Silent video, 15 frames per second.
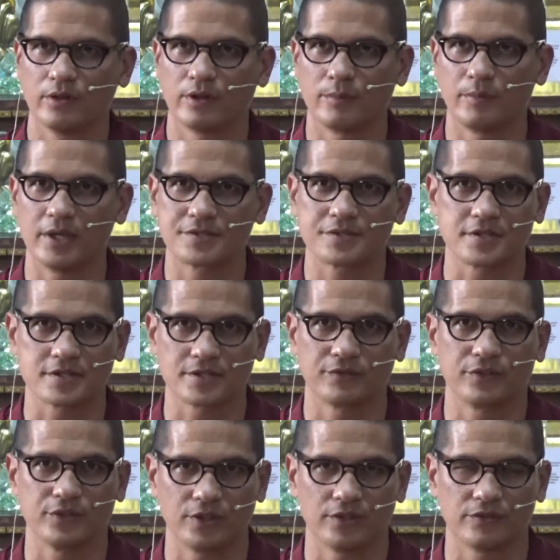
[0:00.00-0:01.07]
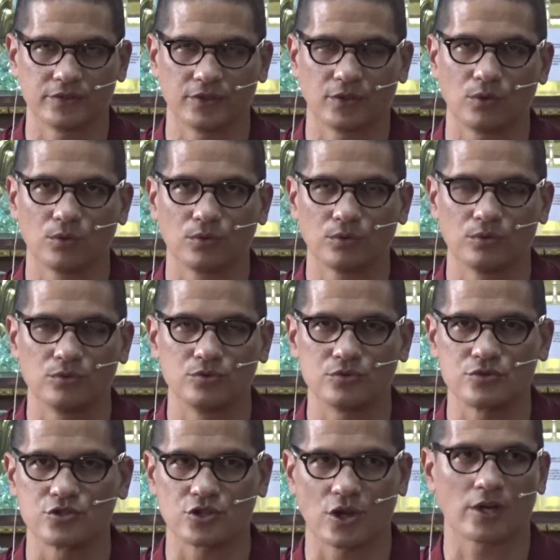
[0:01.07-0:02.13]
the basis of a whole new
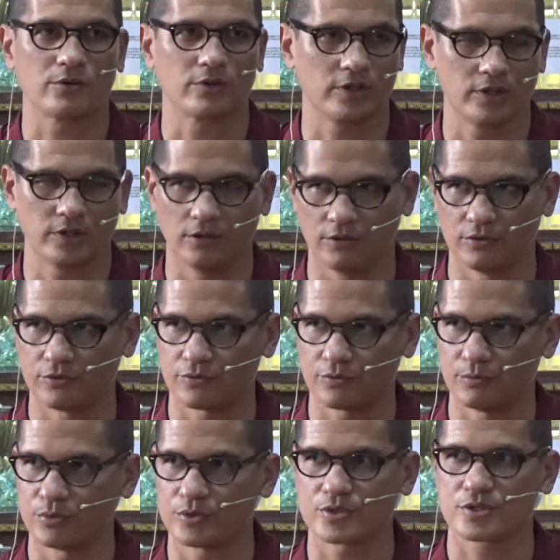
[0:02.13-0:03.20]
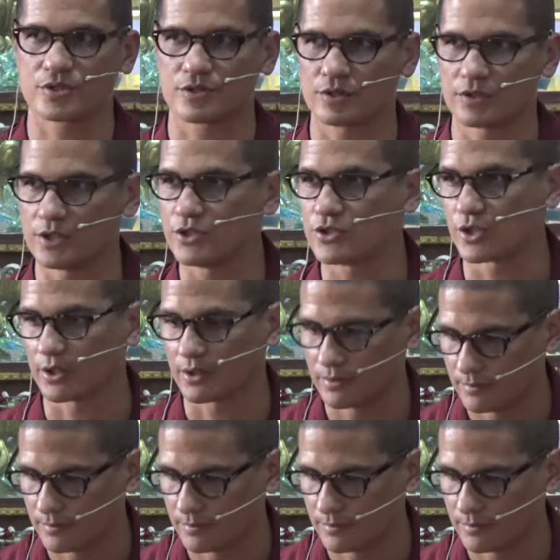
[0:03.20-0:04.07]
genre of Buddhist teaching